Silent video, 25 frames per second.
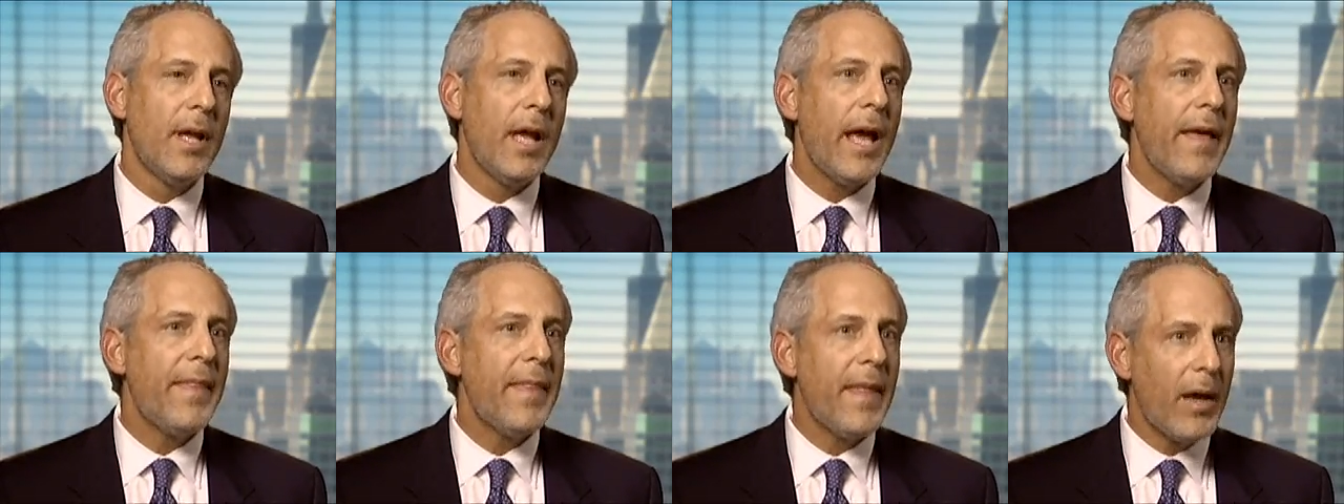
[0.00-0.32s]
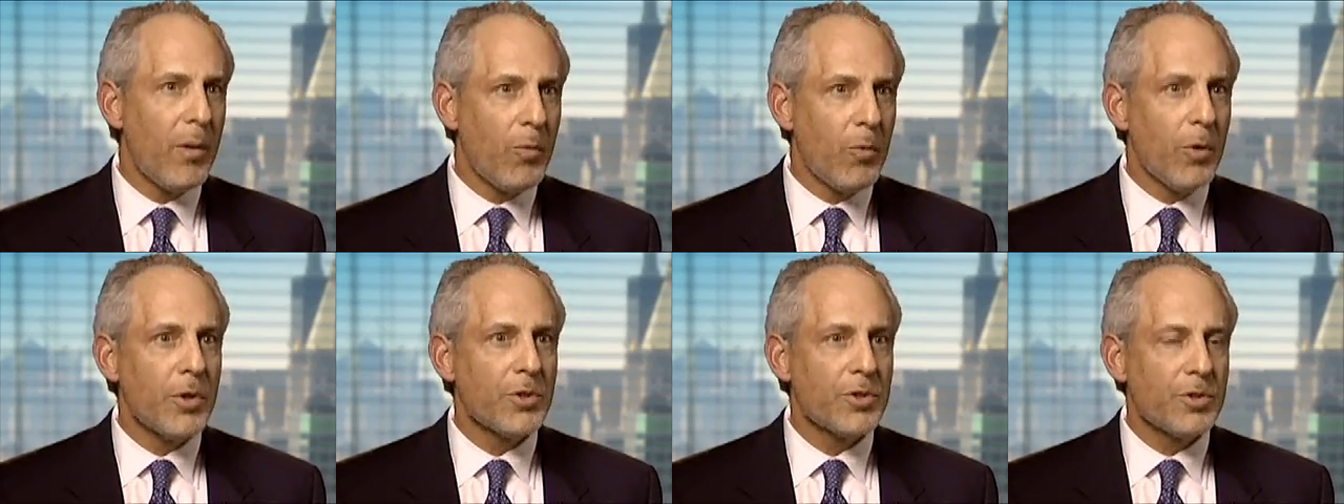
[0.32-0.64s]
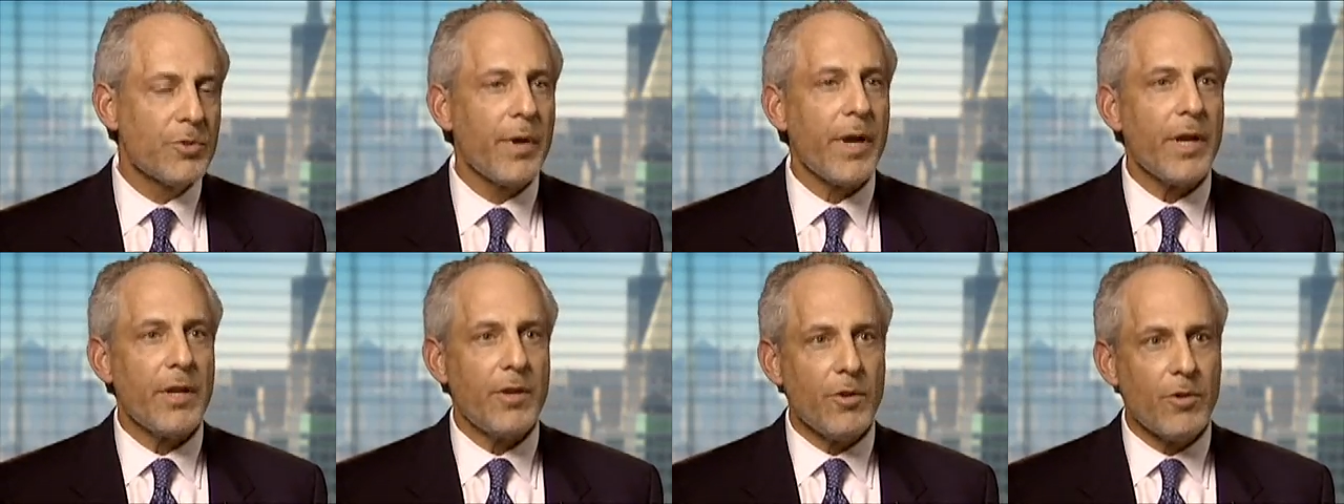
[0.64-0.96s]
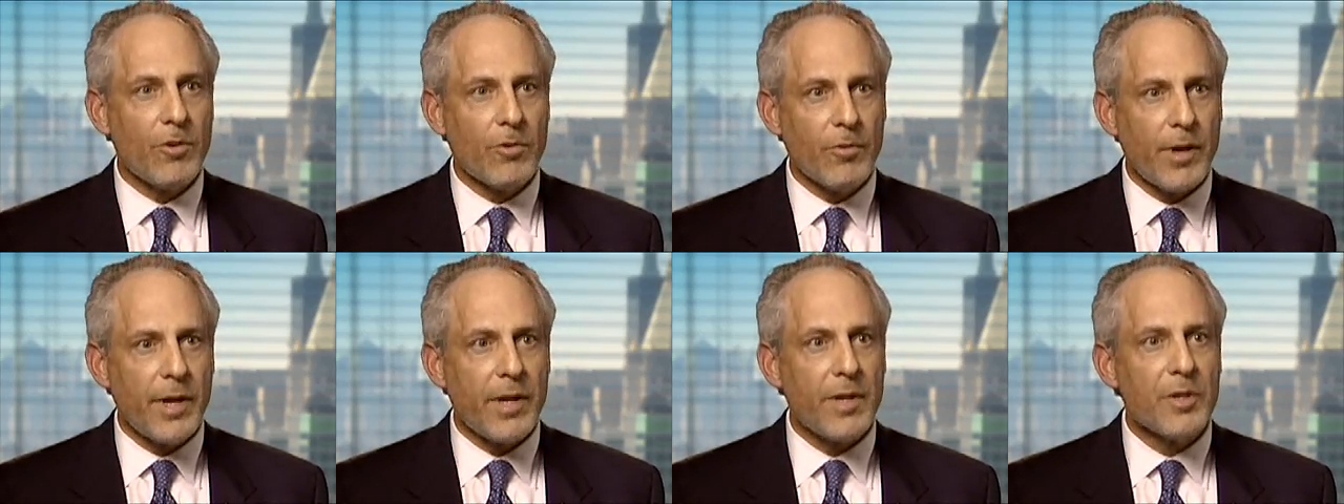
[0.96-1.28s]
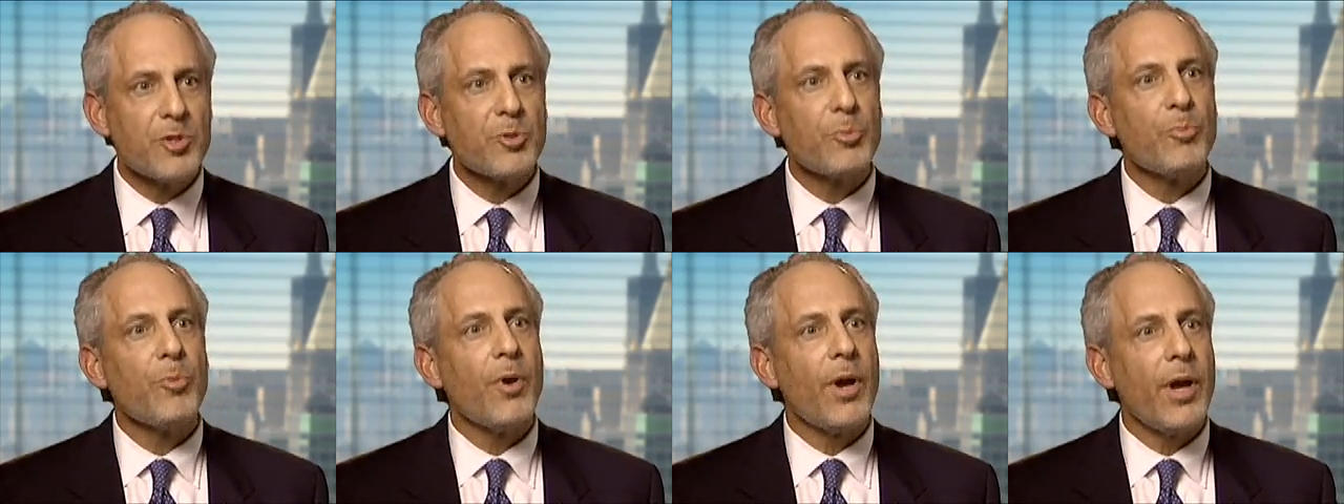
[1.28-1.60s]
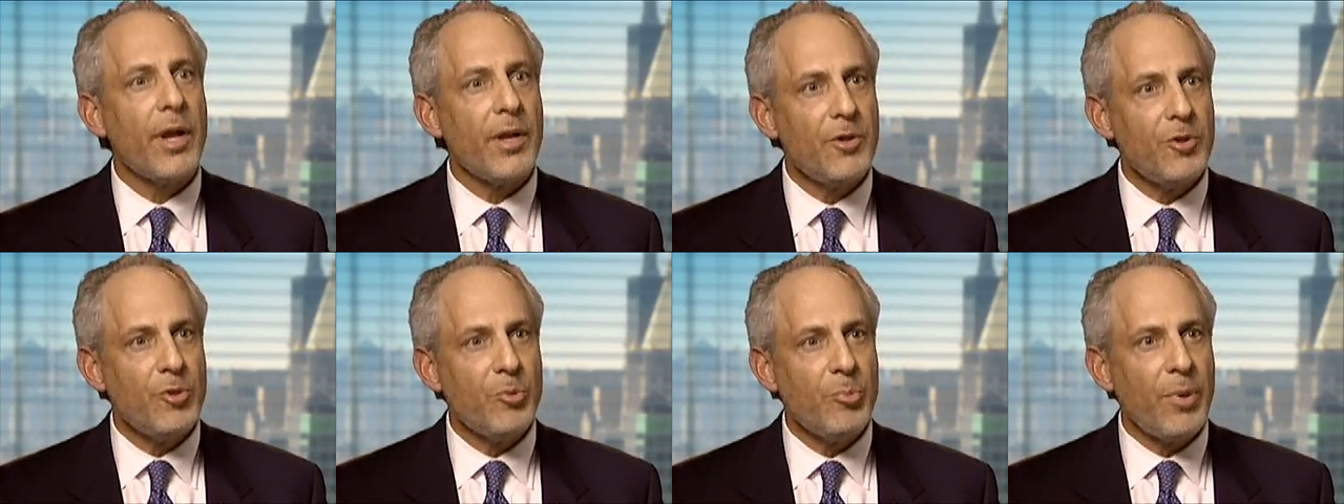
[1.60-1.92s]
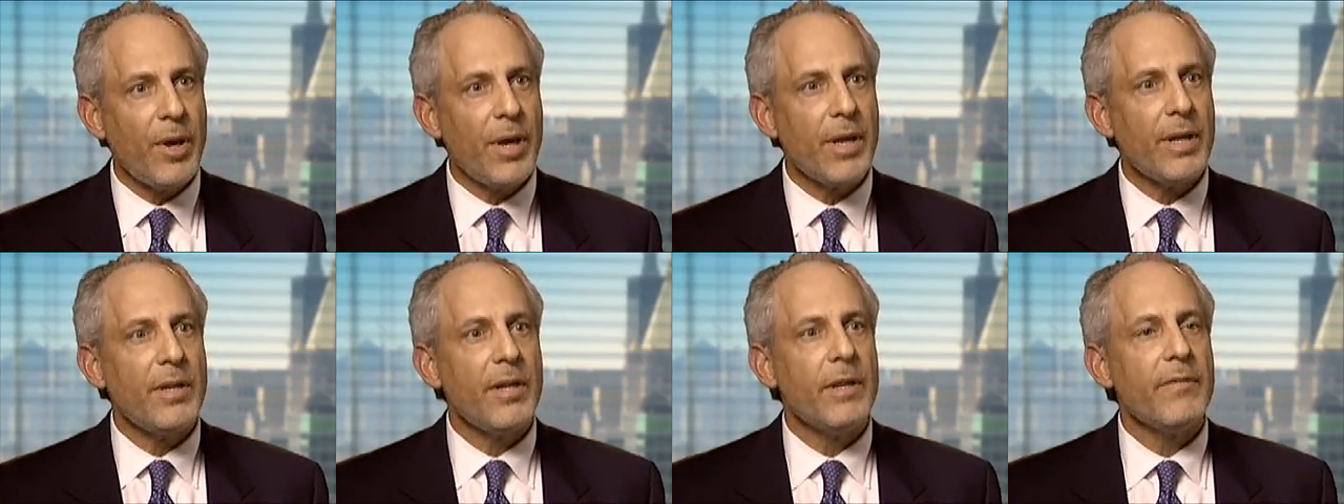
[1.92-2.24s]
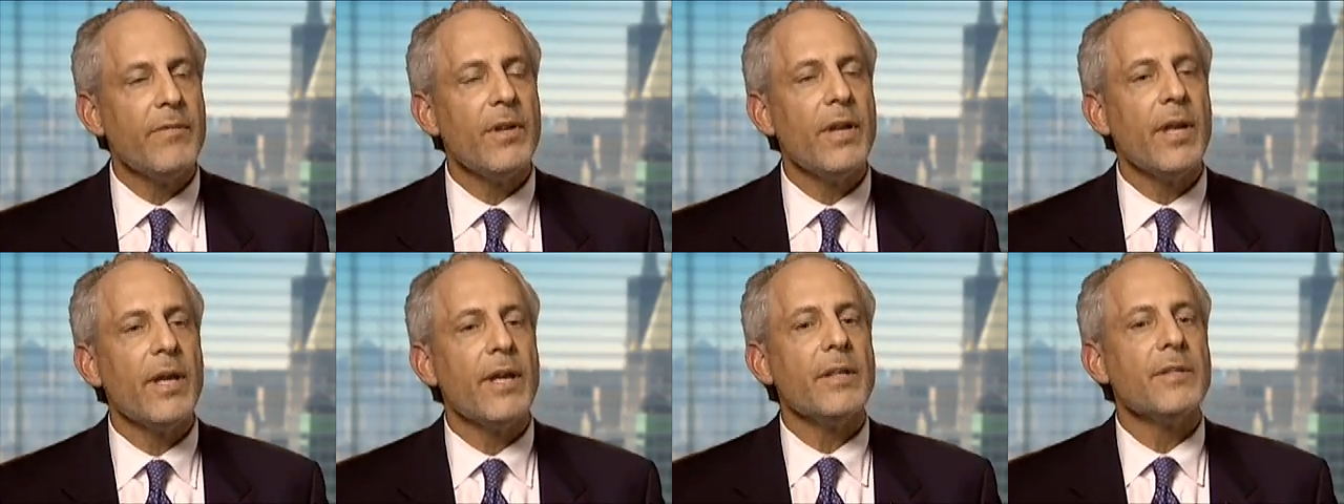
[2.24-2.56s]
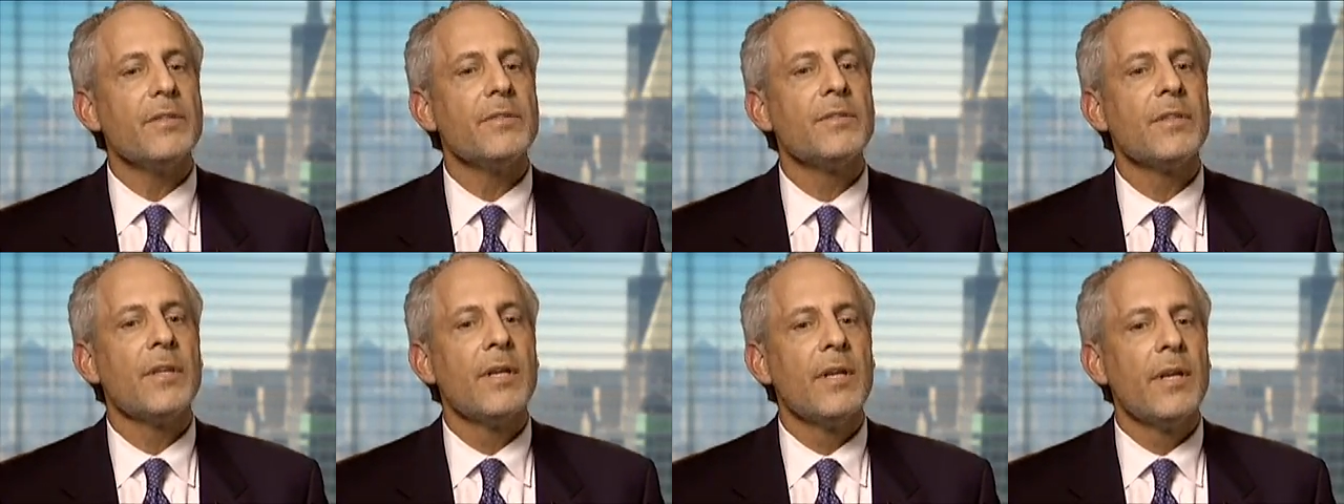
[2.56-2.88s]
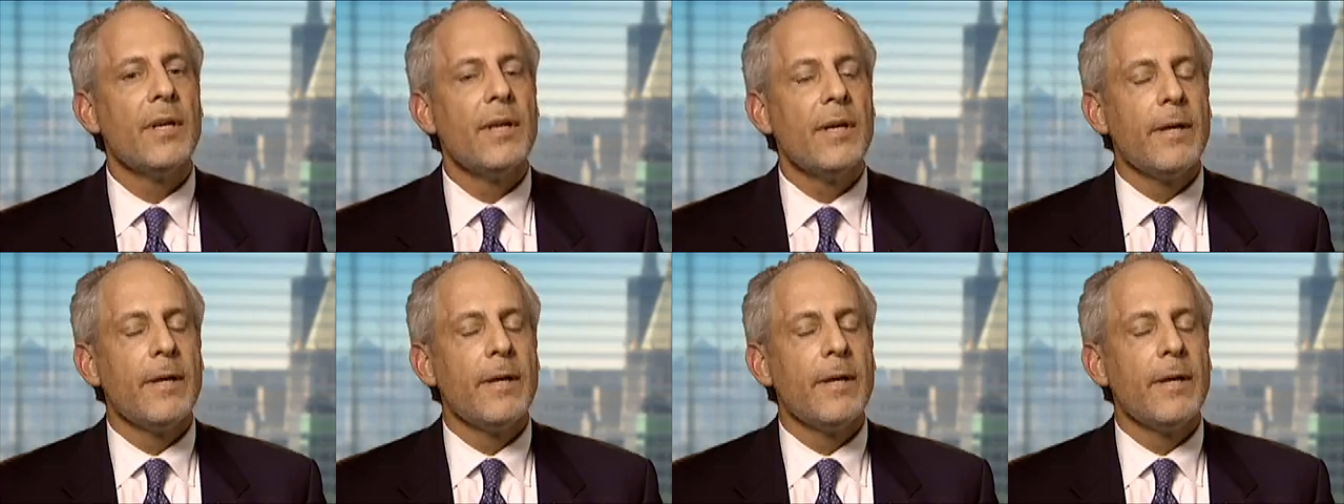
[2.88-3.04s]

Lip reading: And that works great. You create a spread and you pay dividends.